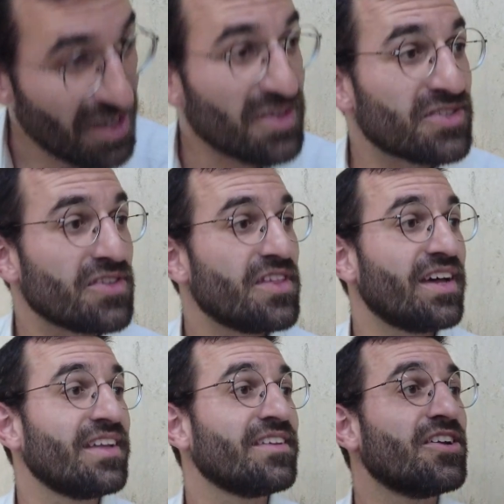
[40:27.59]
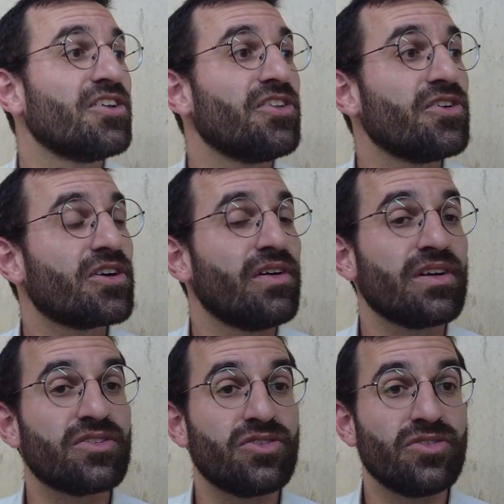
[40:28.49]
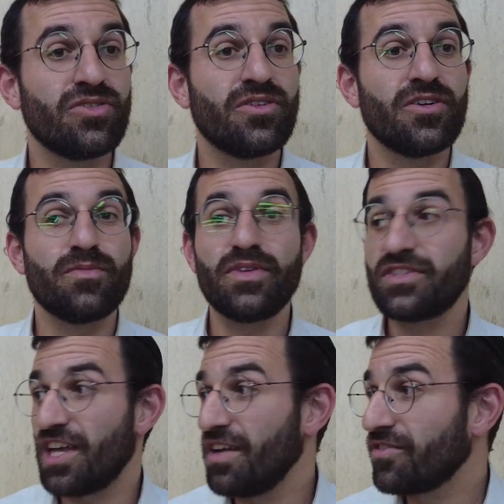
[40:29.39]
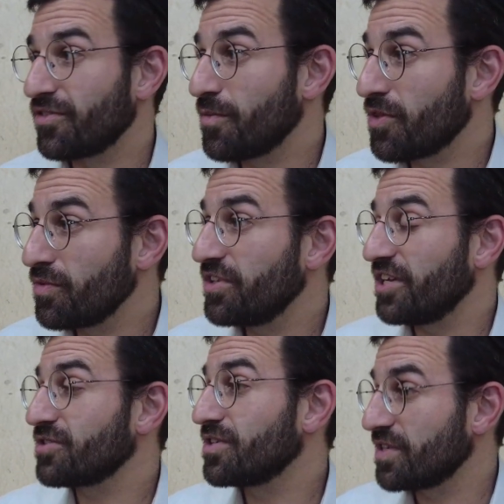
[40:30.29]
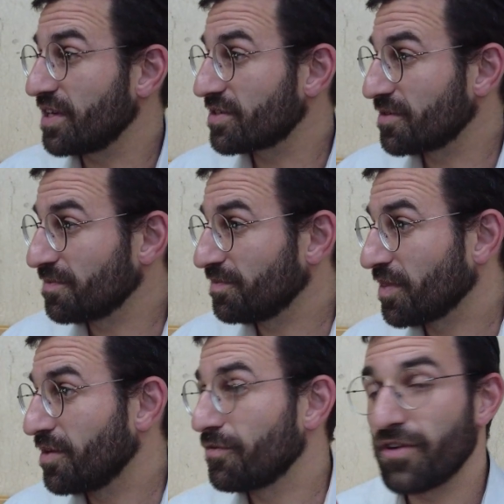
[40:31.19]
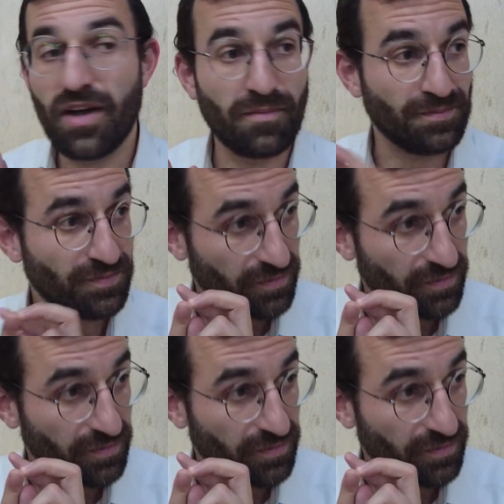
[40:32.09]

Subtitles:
so then you're going to be saved from 3 dangerous things: from